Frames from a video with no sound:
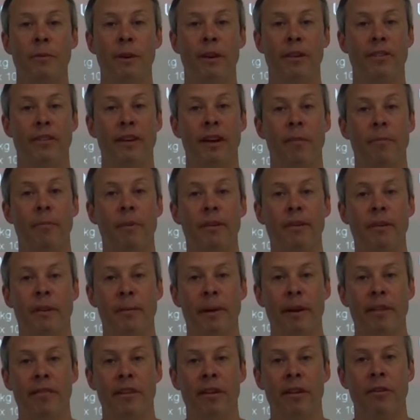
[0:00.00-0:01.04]
we said, but
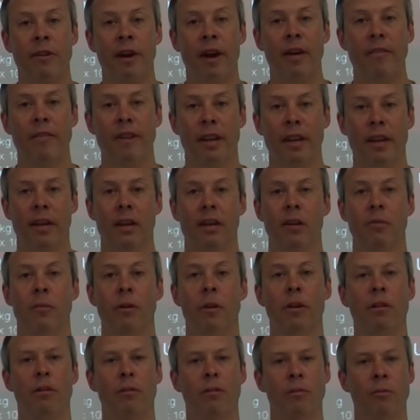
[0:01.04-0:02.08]
depends on gravity.
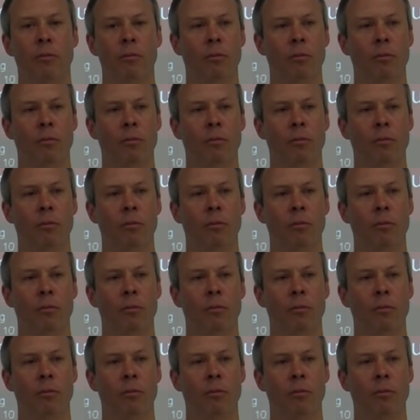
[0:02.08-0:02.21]
Well,